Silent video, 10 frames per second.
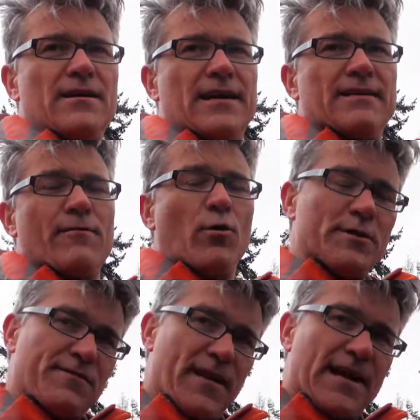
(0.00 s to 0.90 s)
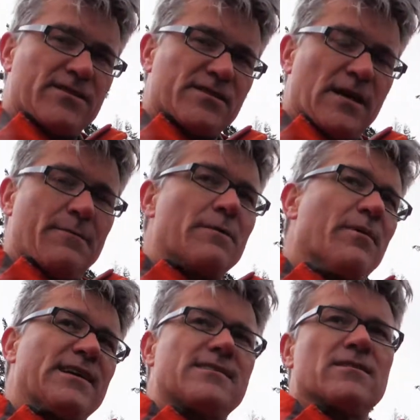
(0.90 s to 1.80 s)
It always flashes up in
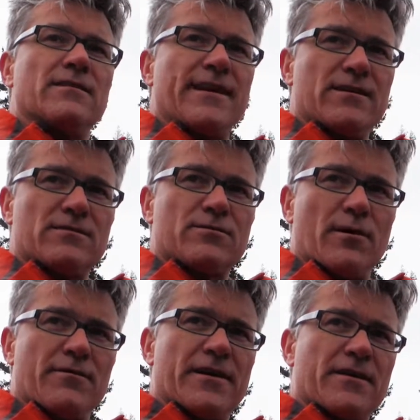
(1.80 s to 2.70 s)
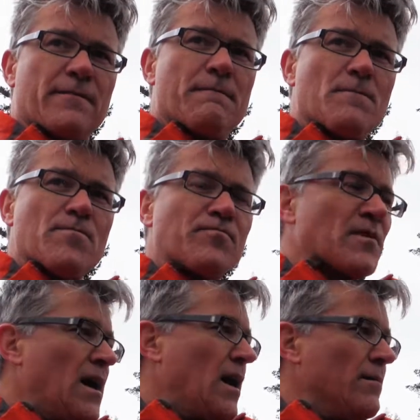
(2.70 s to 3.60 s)
bicycle legal 1200.
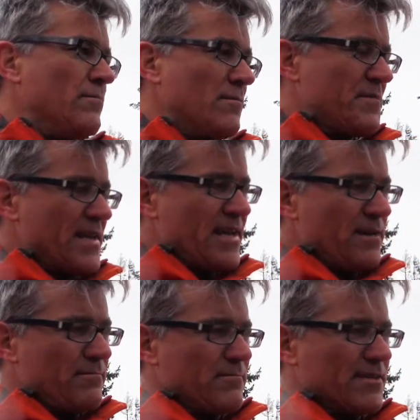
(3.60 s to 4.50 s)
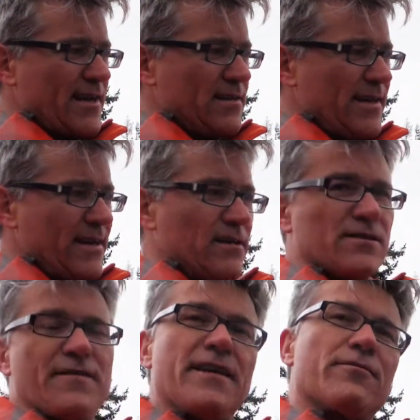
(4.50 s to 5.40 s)
The Cycle
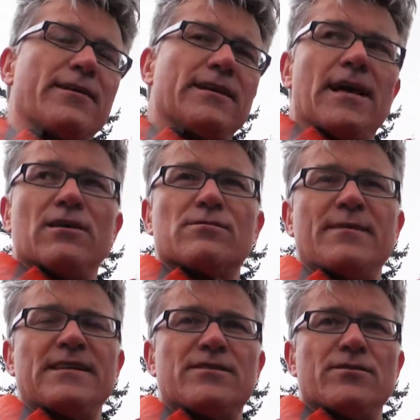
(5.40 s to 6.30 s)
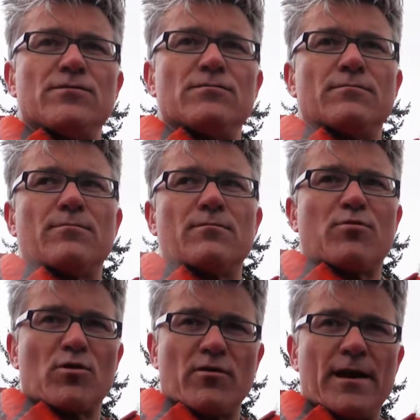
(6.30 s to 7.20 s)
Analyst V3 allows me to
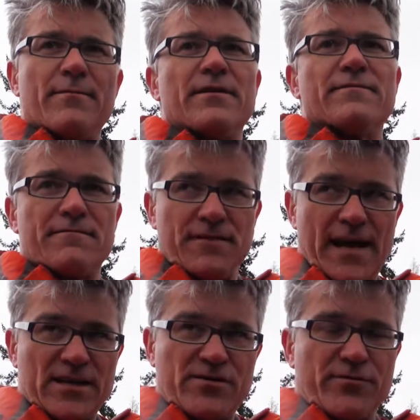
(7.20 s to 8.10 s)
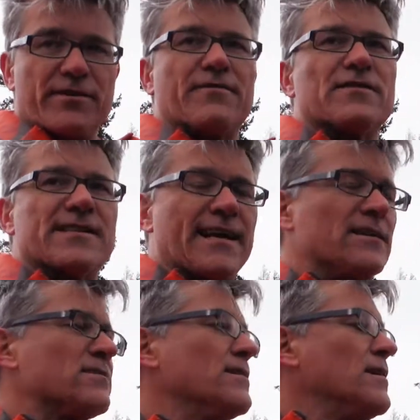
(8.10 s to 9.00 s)
program and flash through different
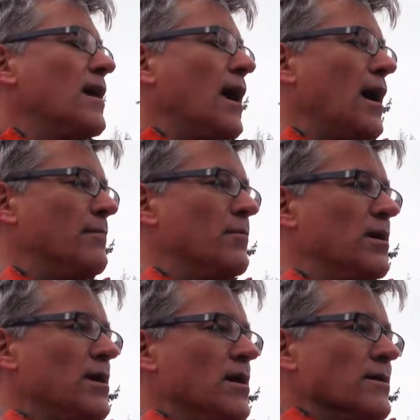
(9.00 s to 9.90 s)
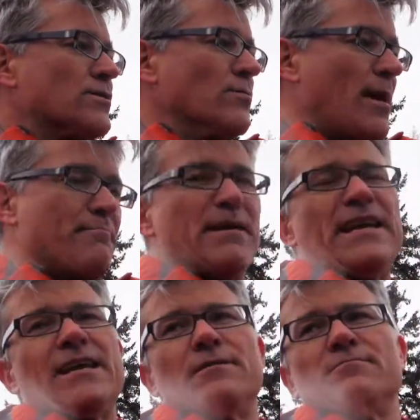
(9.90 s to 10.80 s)
settings. So my
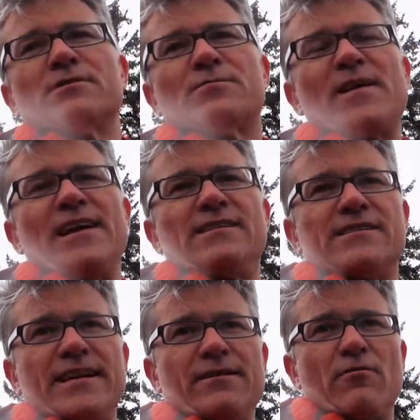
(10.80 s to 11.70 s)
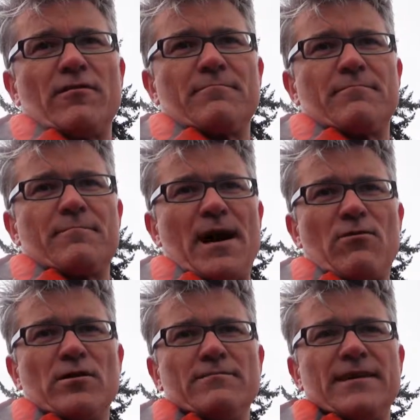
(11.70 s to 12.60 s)
medium speed city
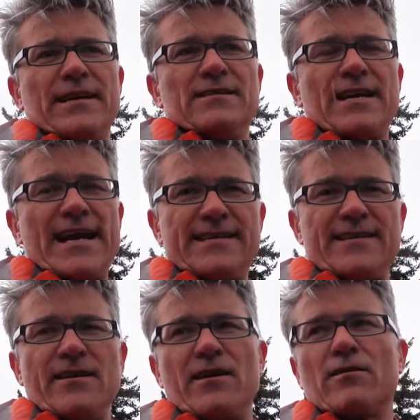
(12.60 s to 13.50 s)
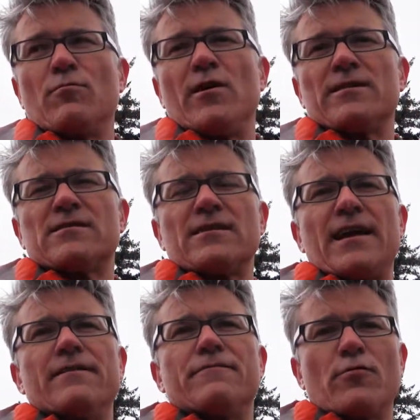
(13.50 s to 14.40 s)
power is 1800 watts
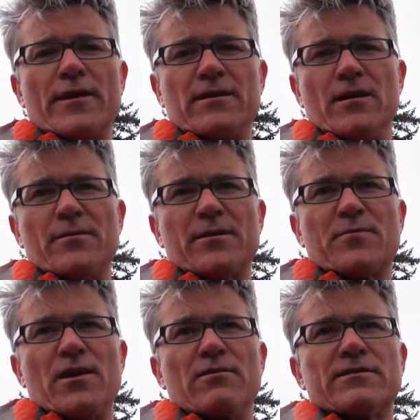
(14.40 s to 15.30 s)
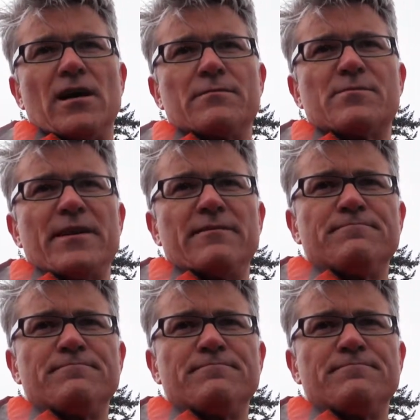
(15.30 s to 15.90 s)
and a 40 kilometer per hour top speed.